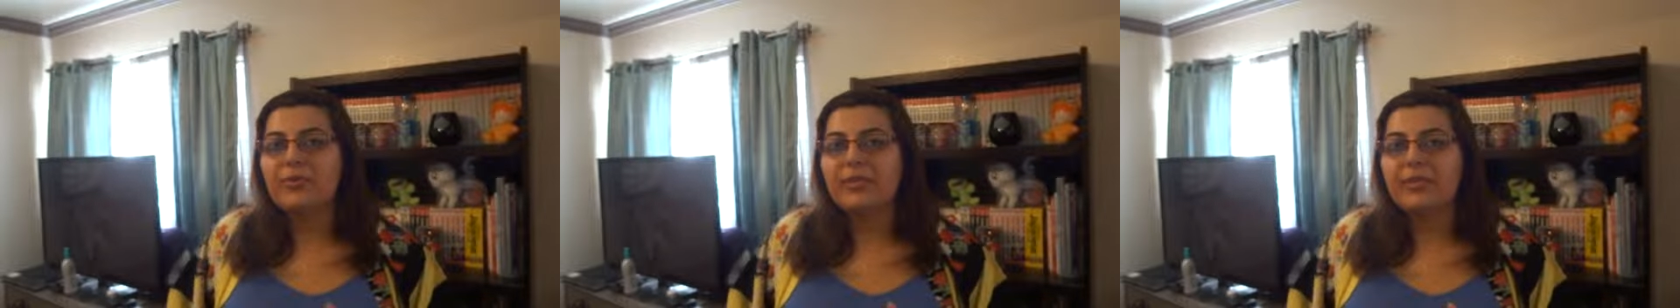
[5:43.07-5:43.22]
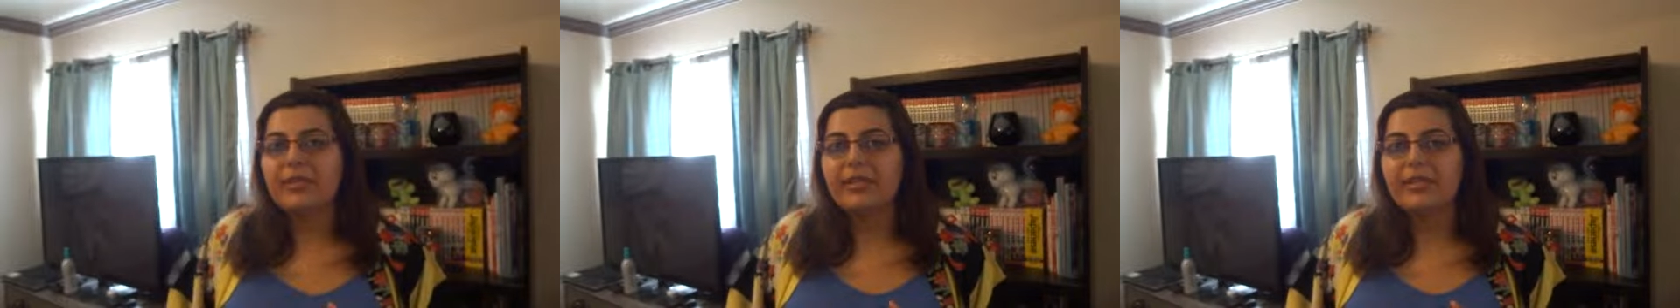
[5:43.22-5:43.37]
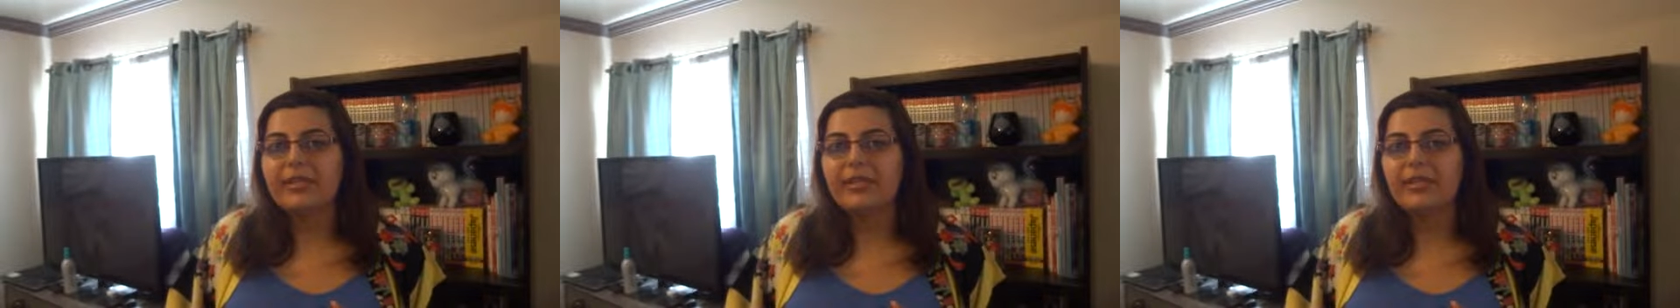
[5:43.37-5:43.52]

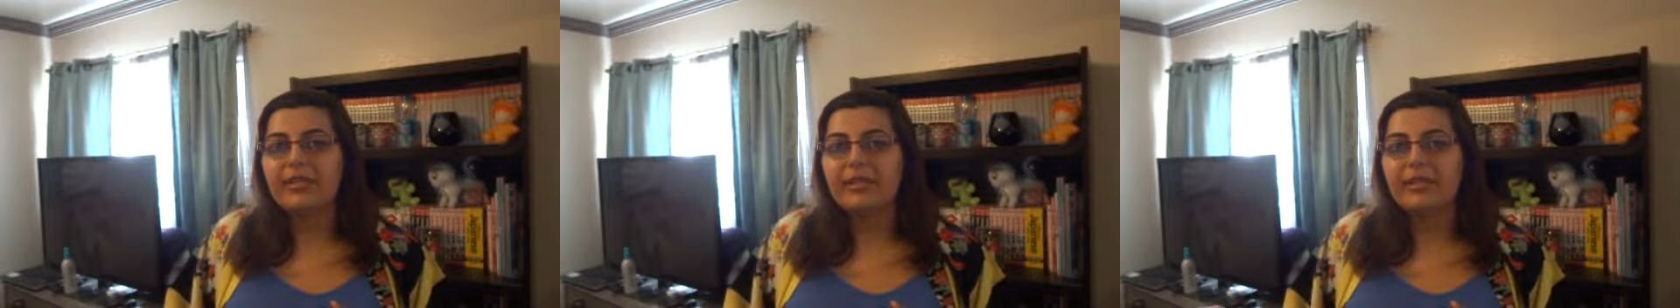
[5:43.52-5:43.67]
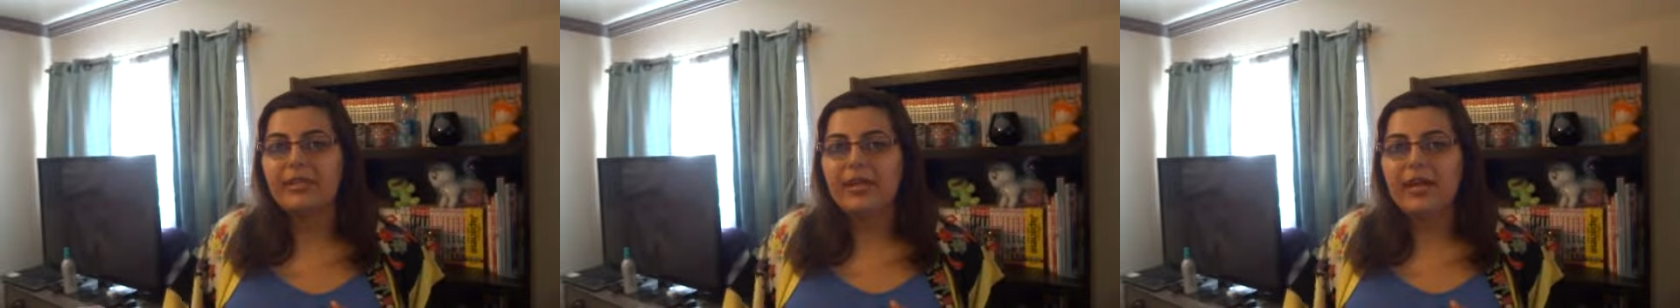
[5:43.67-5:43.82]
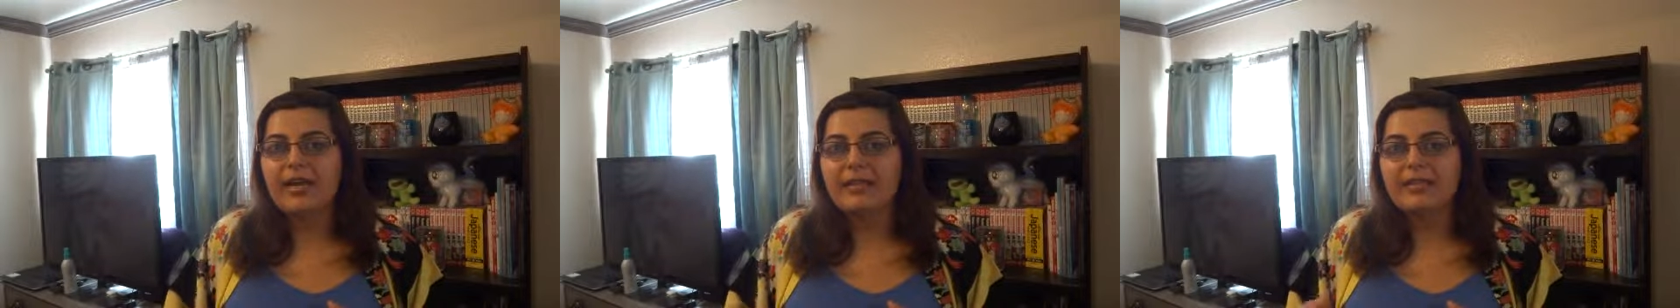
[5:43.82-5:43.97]
with
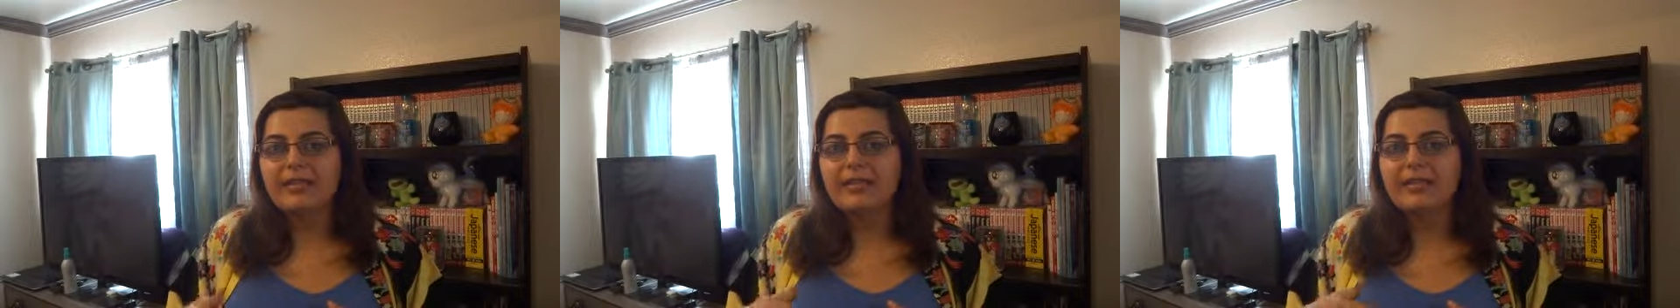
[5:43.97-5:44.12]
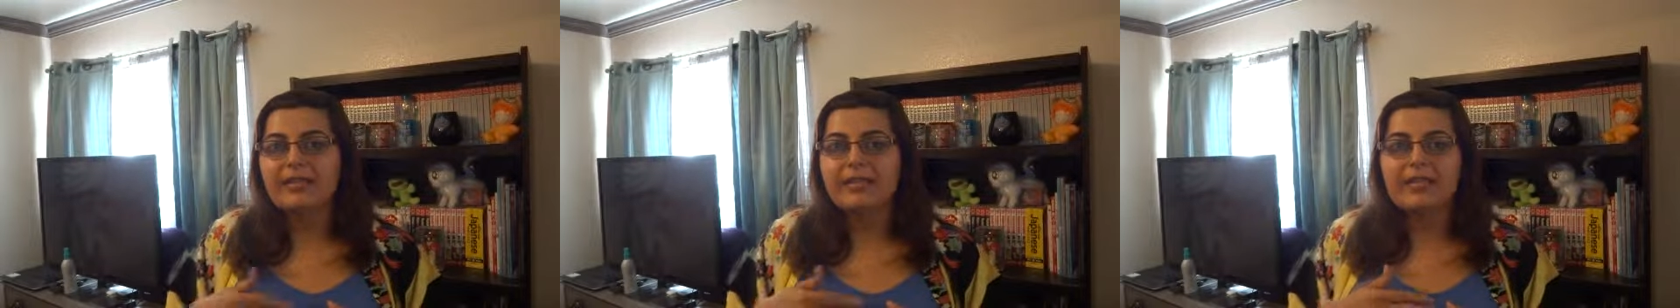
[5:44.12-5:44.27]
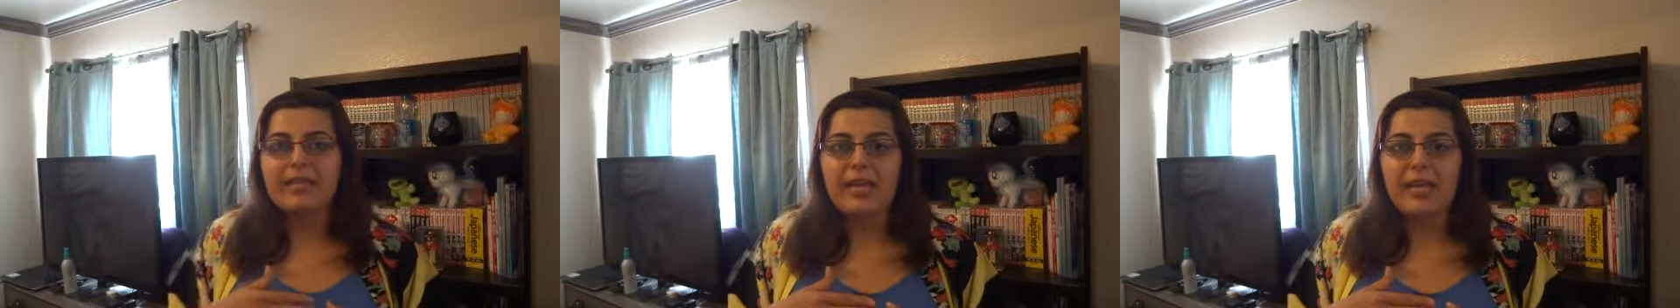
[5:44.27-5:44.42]

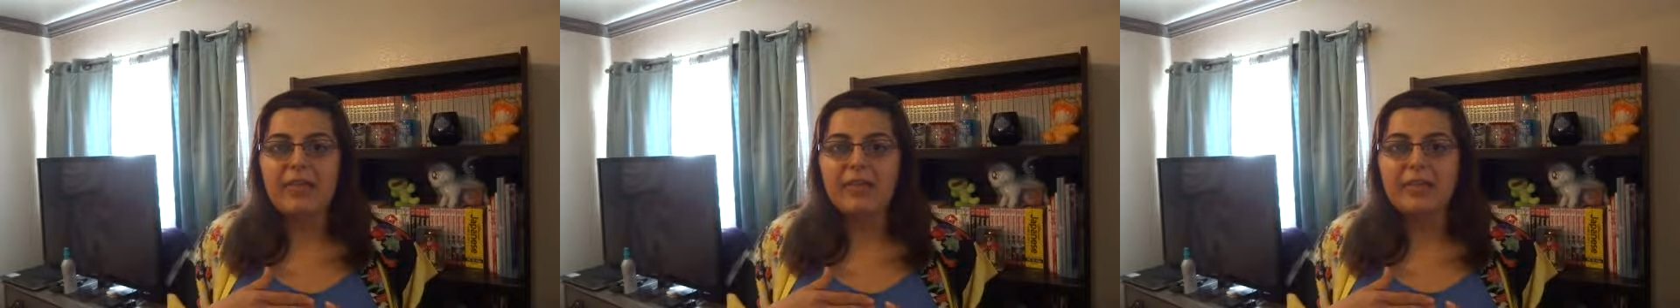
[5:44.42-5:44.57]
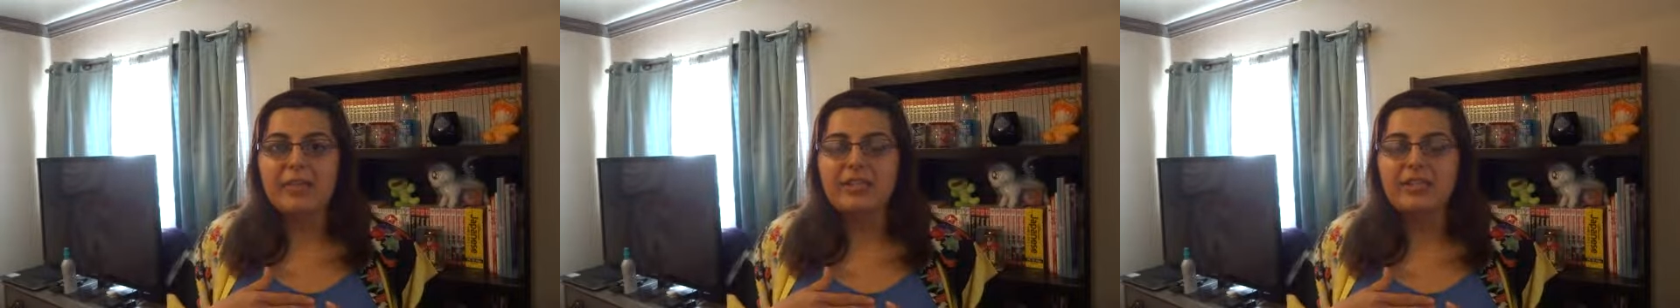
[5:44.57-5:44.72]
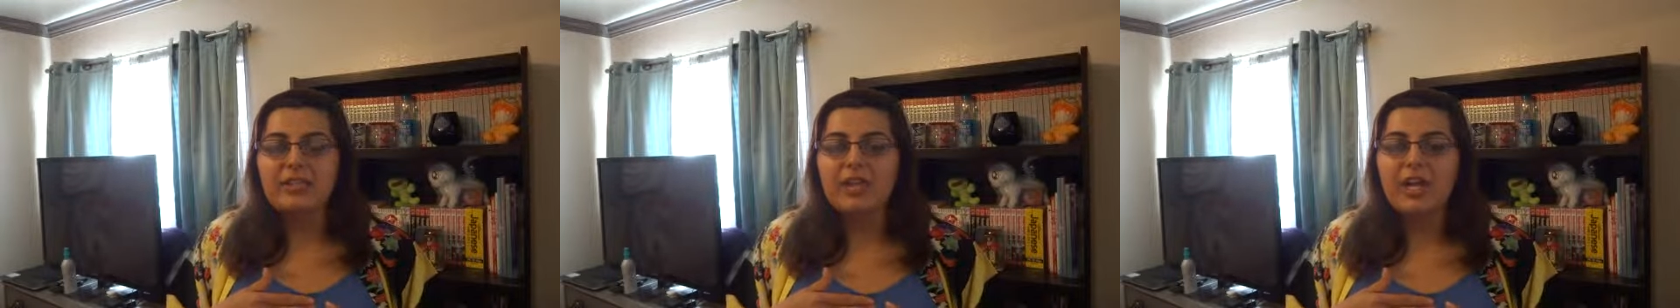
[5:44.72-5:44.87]
less
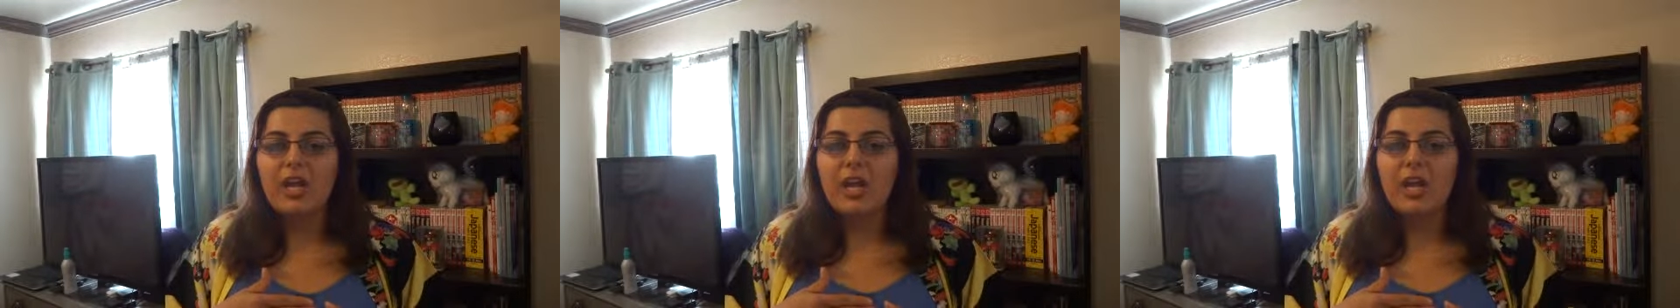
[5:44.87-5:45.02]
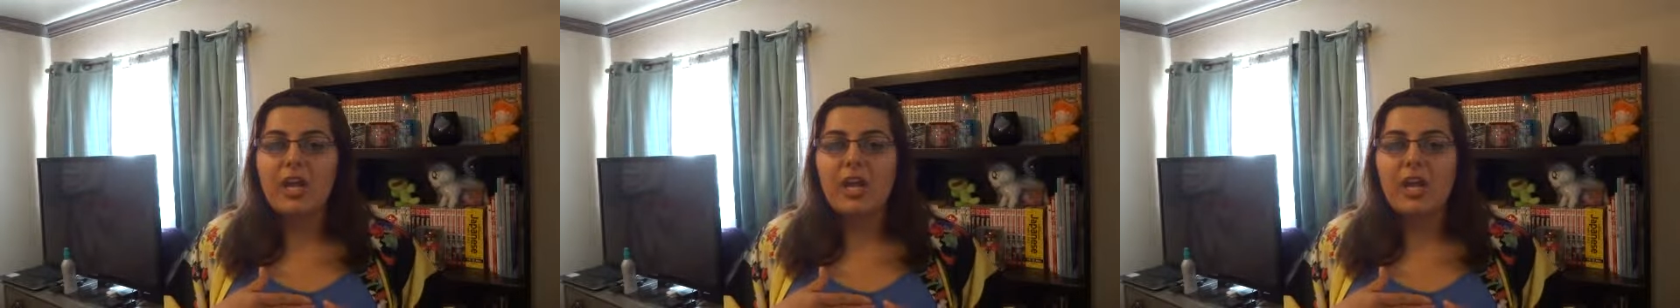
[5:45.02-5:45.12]
damage.